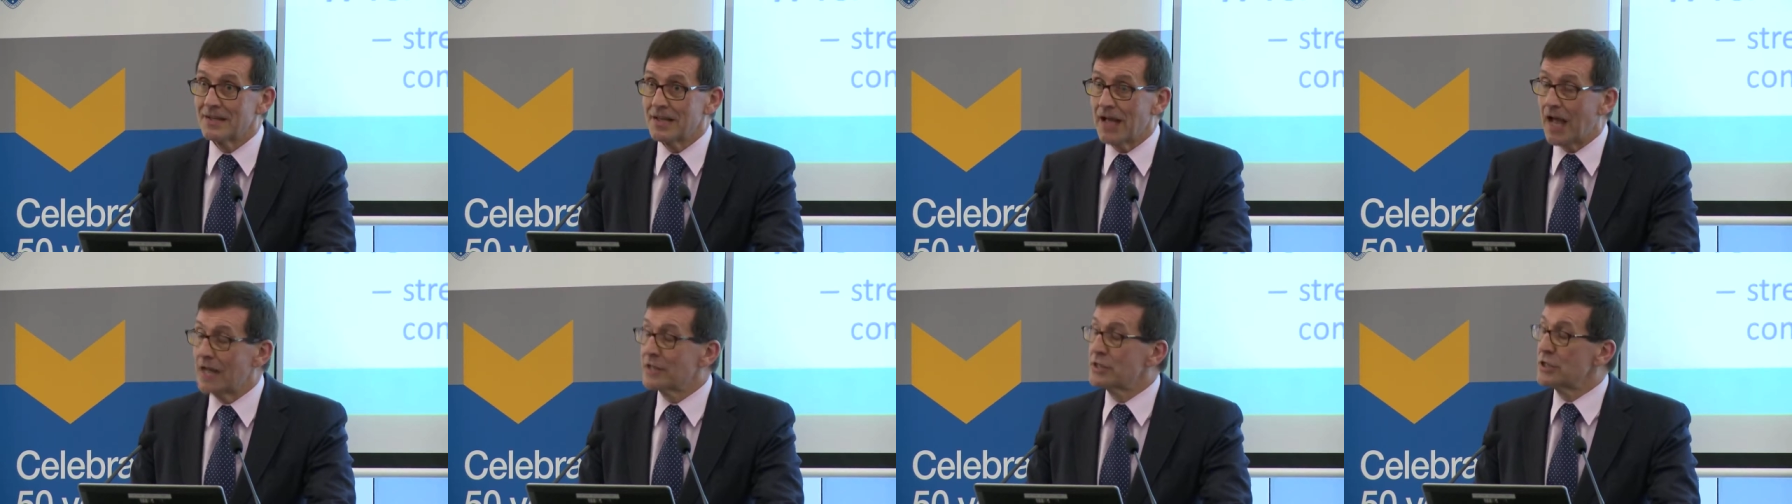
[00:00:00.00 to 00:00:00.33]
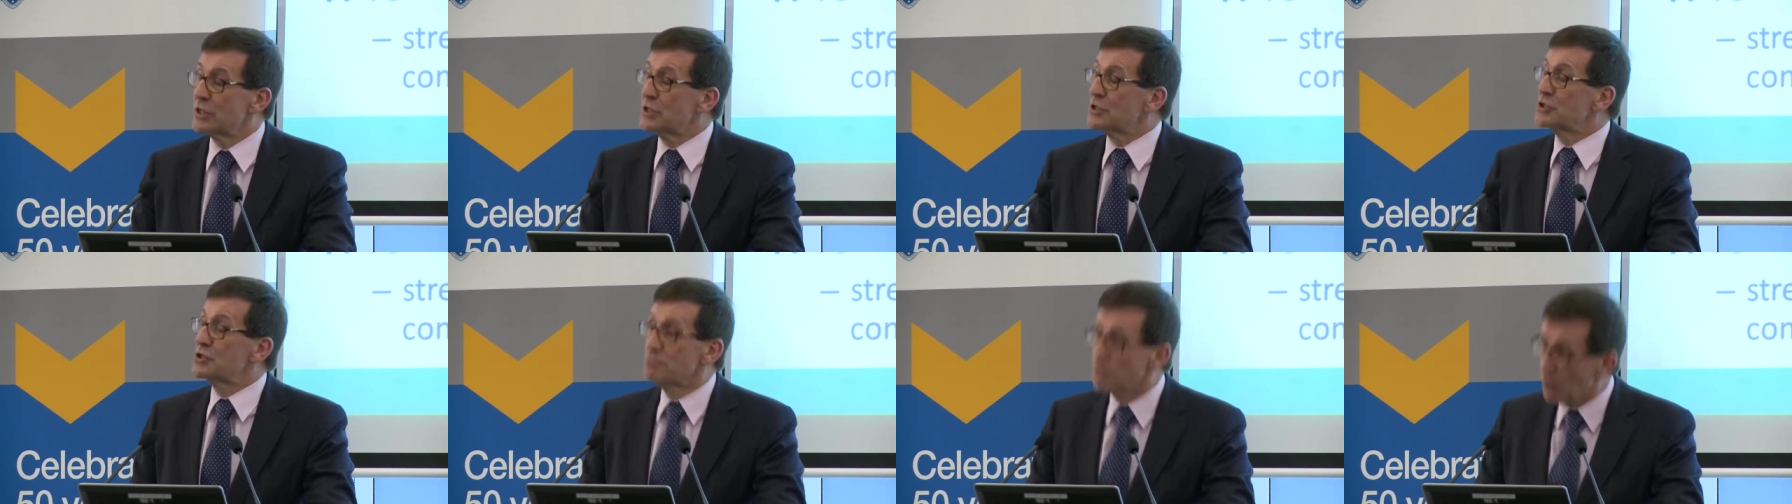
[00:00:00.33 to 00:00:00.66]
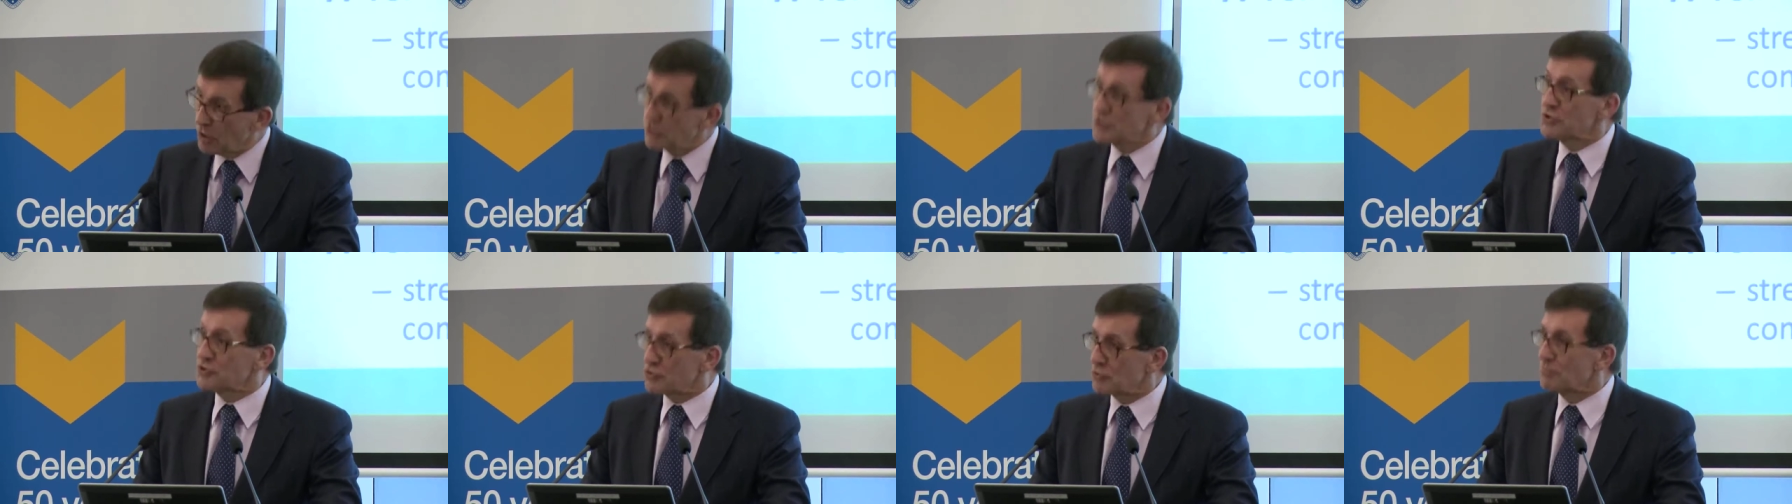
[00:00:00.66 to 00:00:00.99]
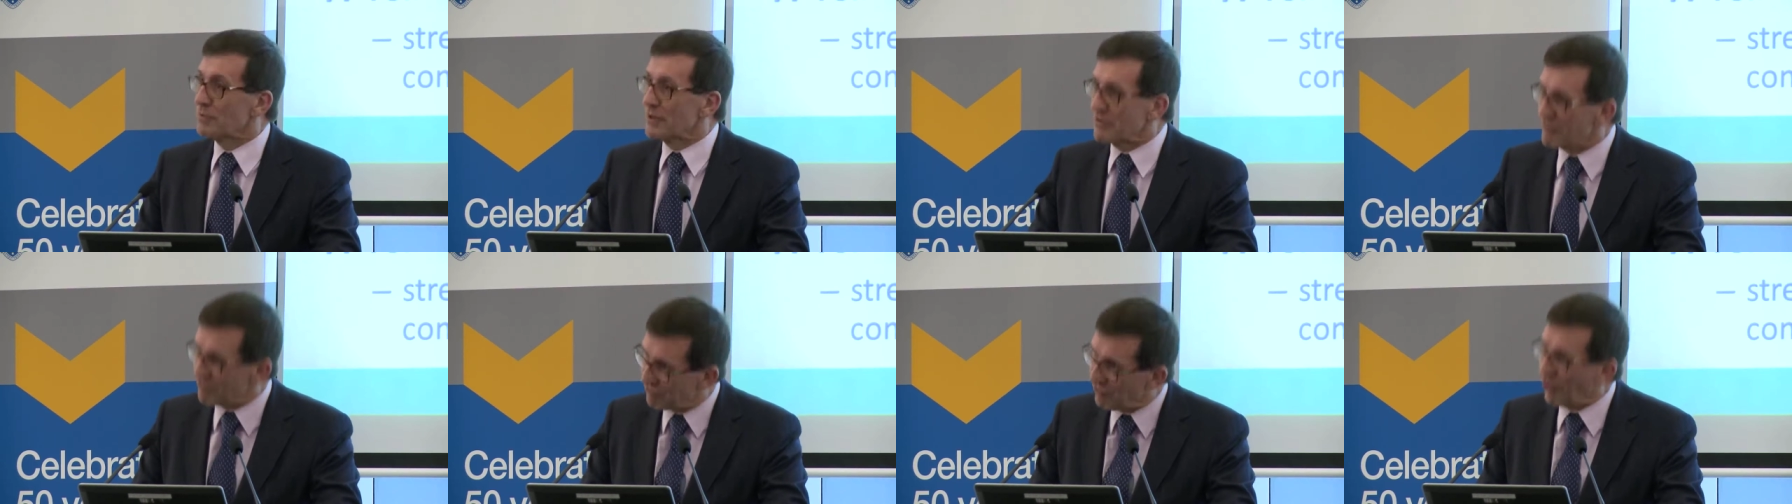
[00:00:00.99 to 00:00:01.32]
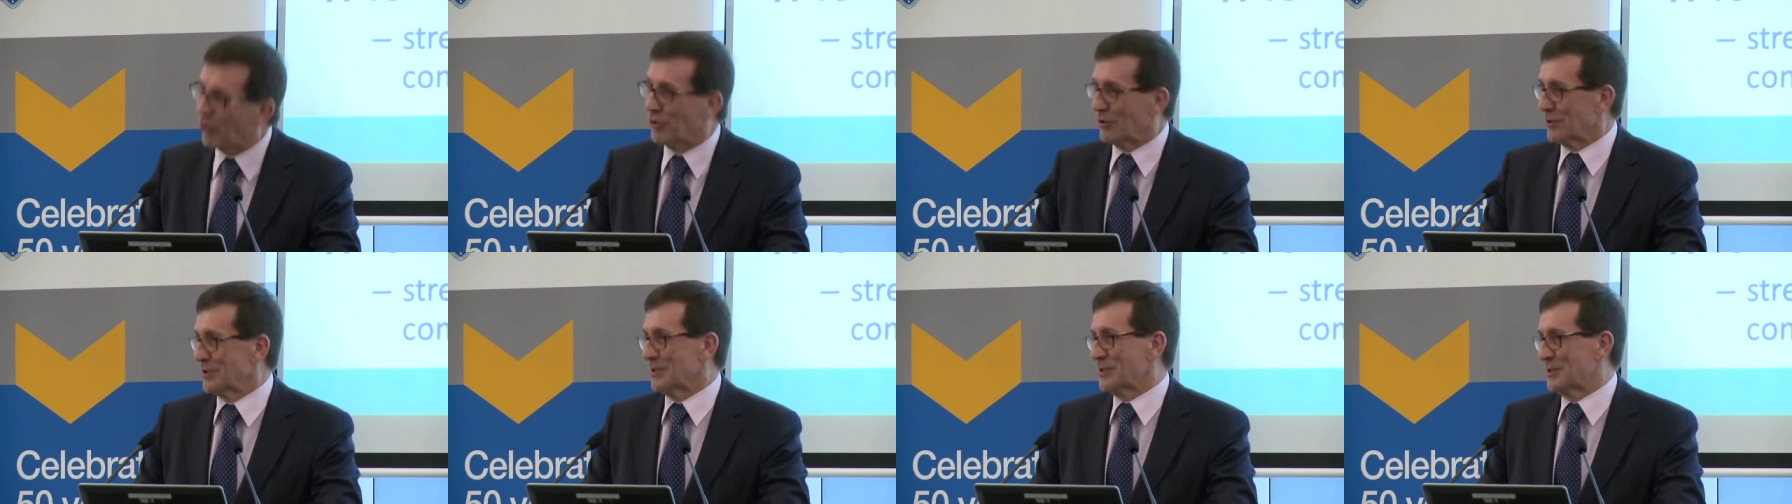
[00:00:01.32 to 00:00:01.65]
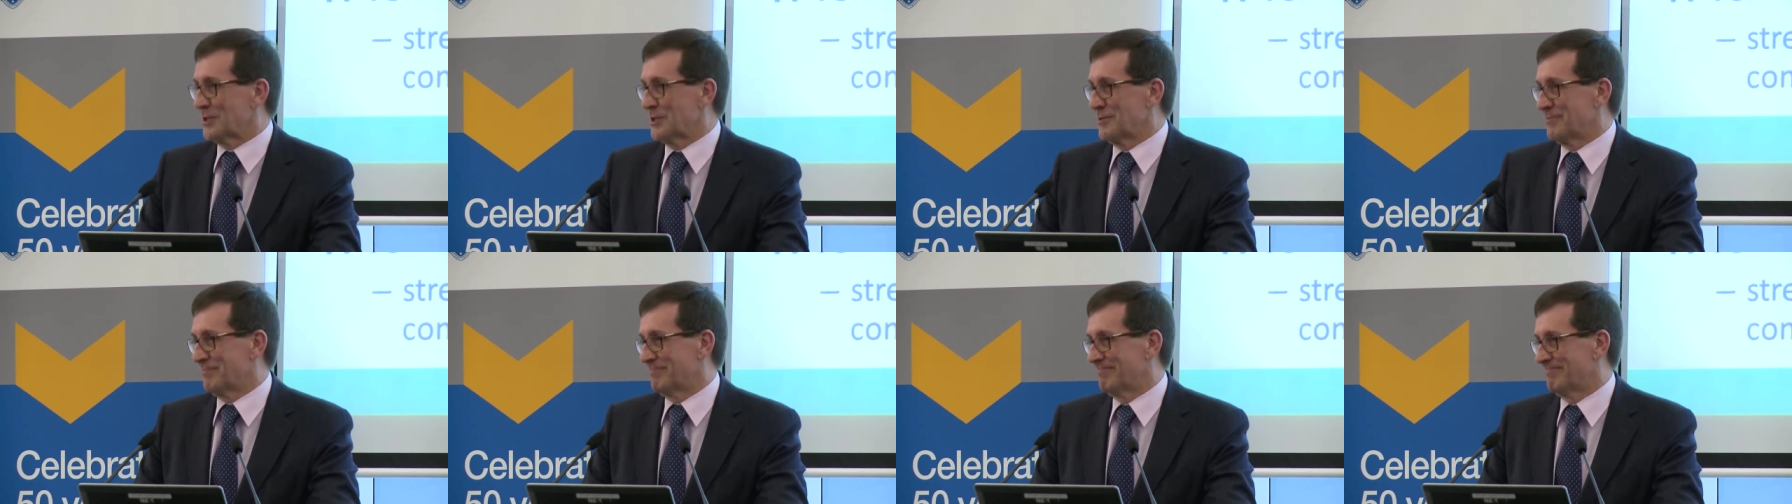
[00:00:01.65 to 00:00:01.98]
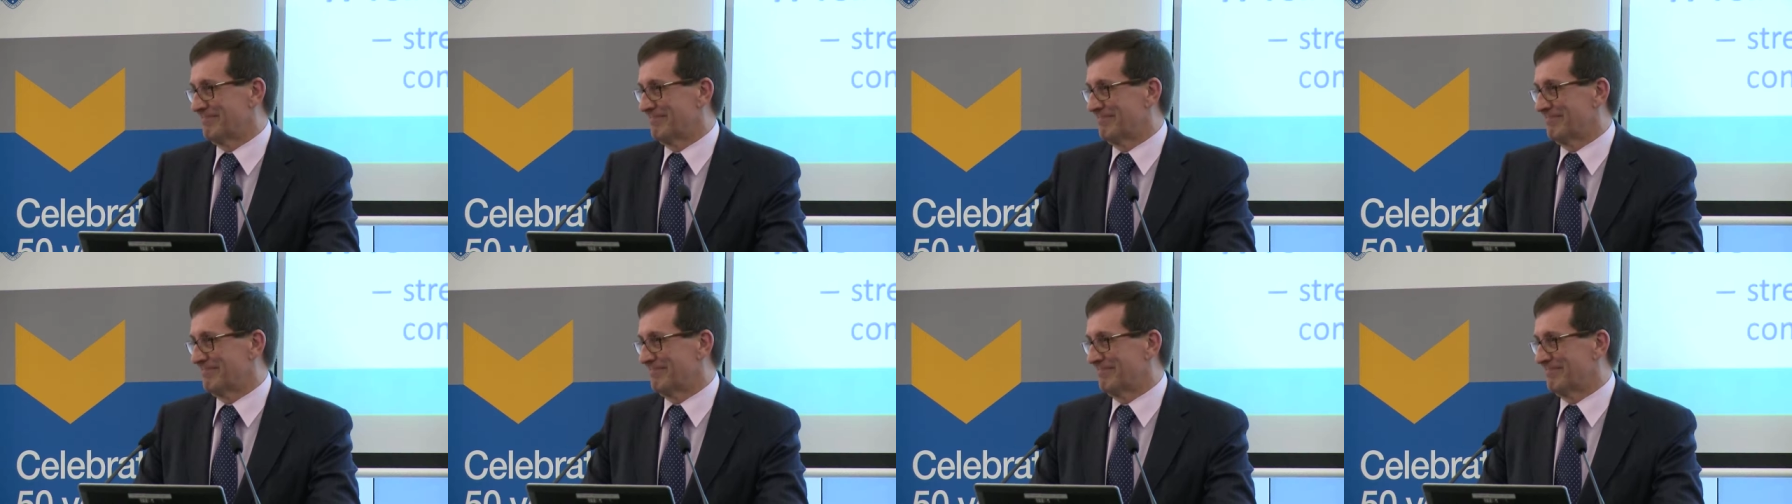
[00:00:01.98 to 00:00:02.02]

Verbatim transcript: And it is demonstrably false.